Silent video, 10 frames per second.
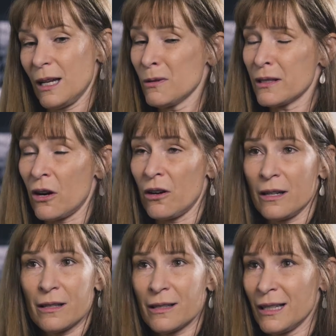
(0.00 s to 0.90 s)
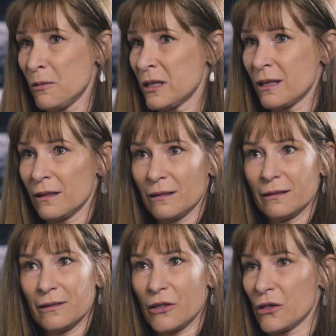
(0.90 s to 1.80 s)
He was an artist. He
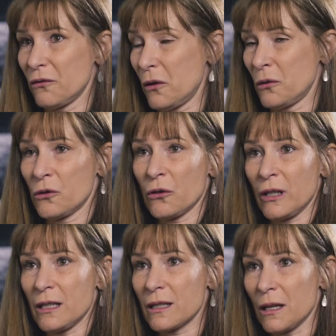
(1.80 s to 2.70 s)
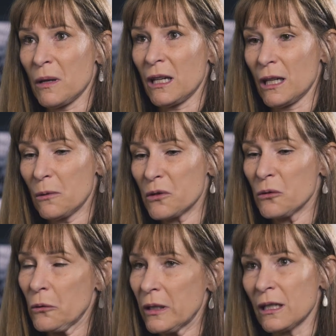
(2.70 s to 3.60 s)
wasn't just a photojournalist. I mean, he was
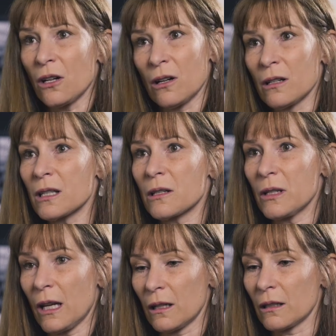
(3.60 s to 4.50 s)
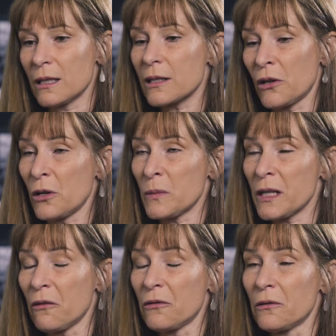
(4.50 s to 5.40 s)
truly an artist and considered
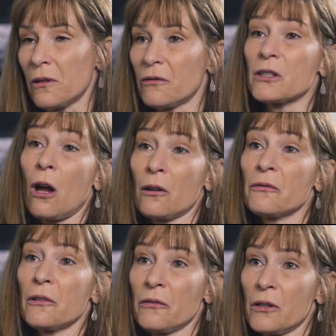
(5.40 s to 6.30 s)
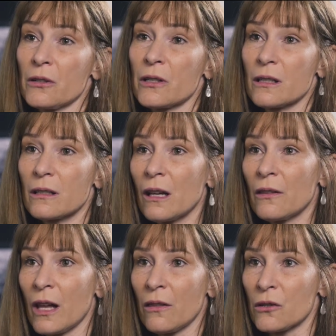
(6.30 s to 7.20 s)
himself a photographer first,
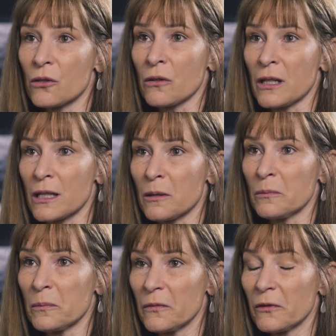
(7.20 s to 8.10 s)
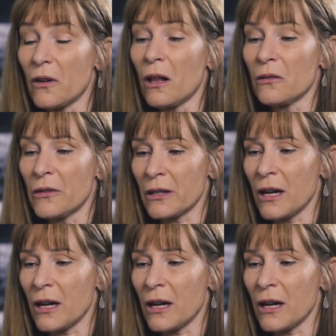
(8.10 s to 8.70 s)
and then the journalism followed